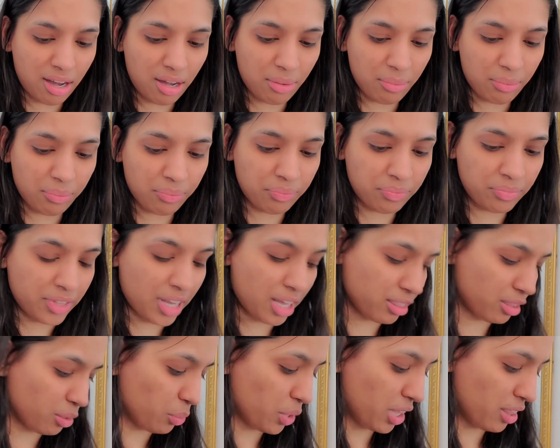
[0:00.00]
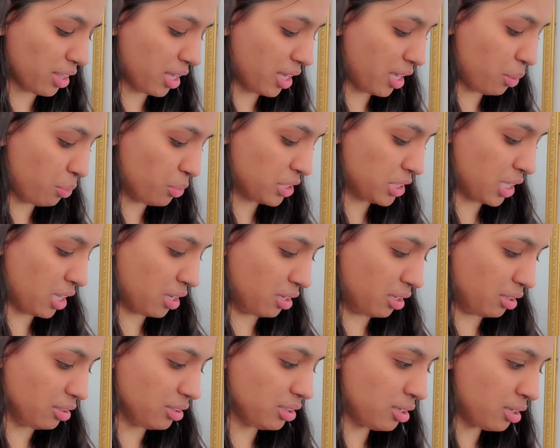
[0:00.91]
not the way that he was killed.
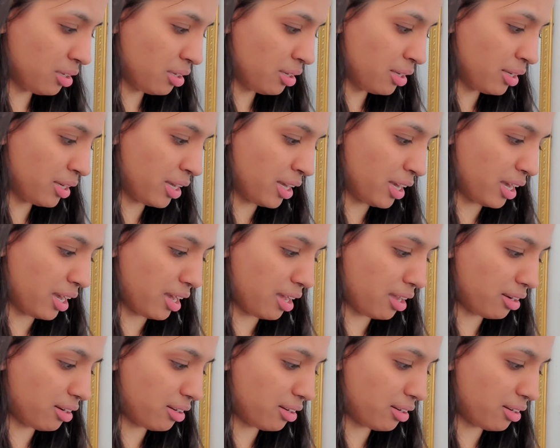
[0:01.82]
And,